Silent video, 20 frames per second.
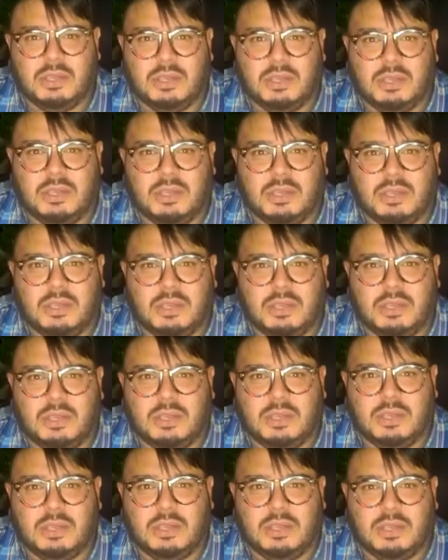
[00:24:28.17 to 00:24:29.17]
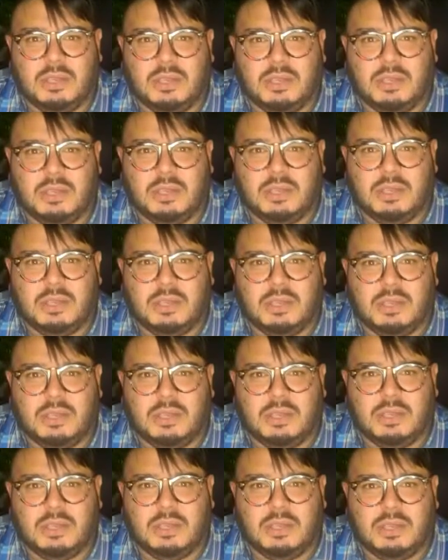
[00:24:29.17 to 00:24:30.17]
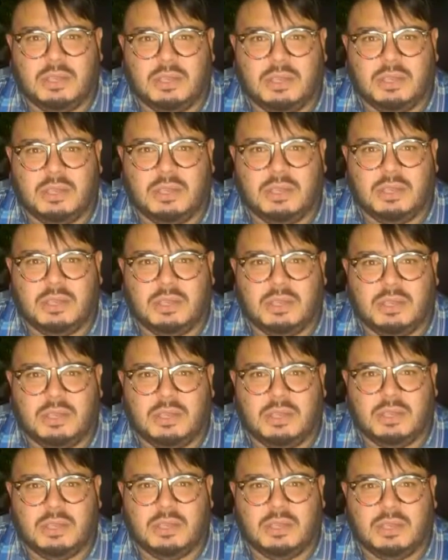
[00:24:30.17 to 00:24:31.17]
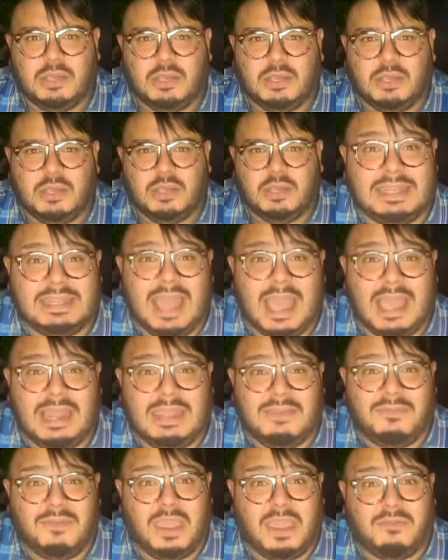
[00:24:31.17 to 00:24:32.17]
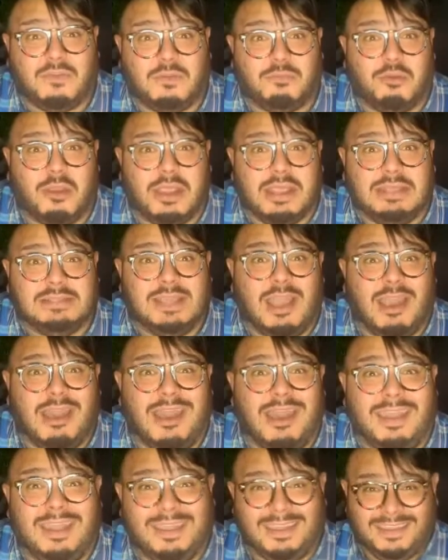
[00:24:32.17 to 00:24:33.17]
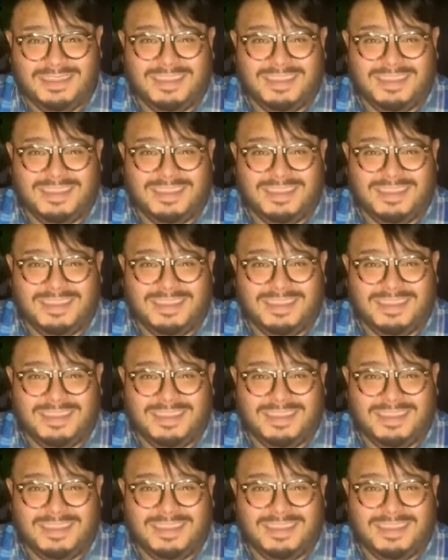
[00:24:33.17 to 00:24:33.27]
Well, how are you doing? I'm blessed and I'm blessed and highly favored, praise God.